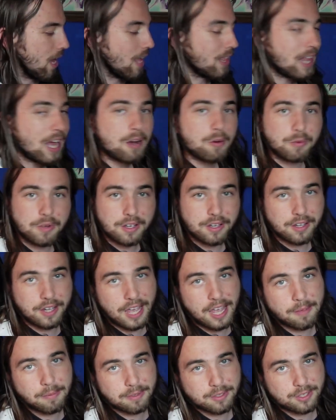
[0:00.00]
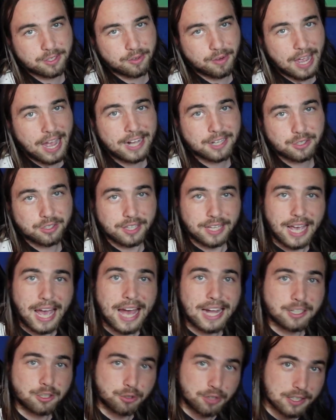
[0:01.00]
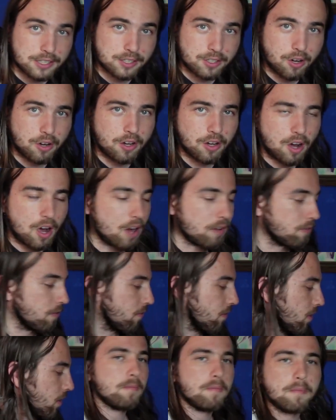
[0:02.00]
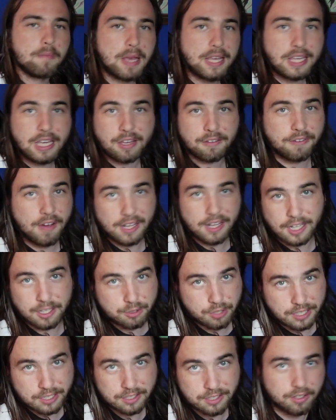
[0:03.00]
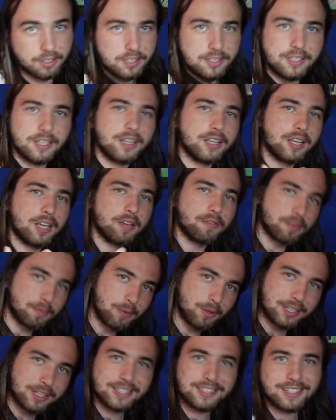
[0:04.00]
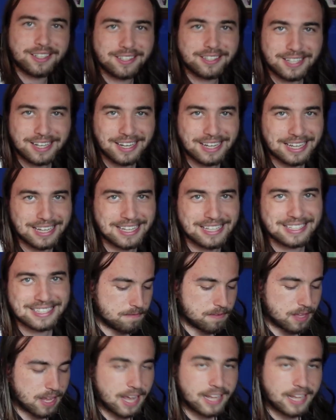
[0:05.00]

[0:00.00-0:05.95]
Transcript: And now we are able to actually add Trickstar off of it, making finding Trickstars even more consistent.